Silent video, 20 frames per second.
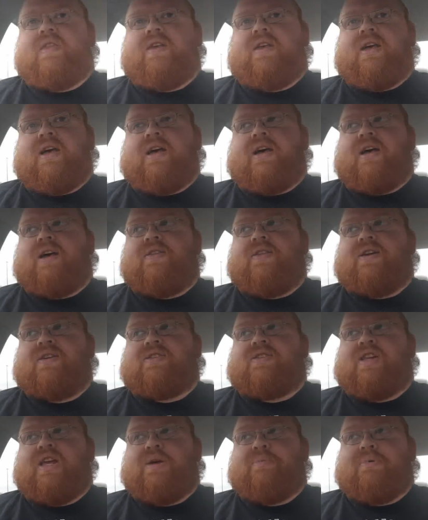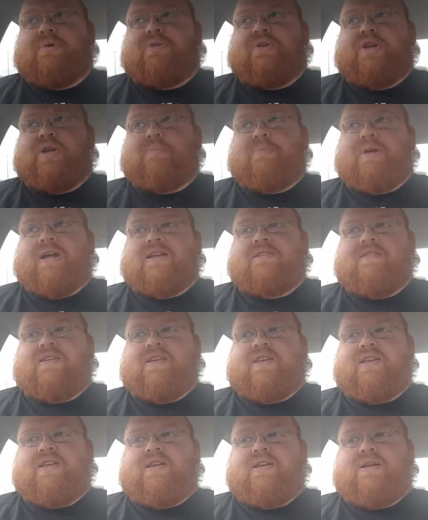They're typically
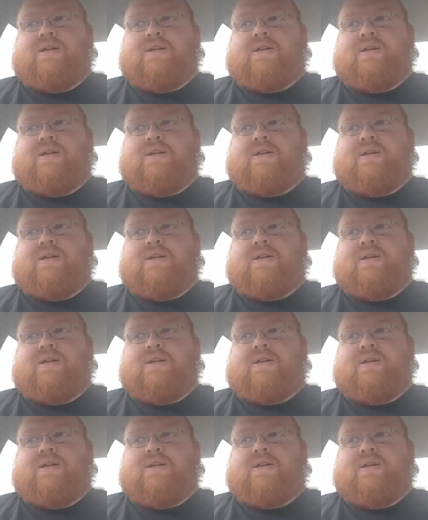depicted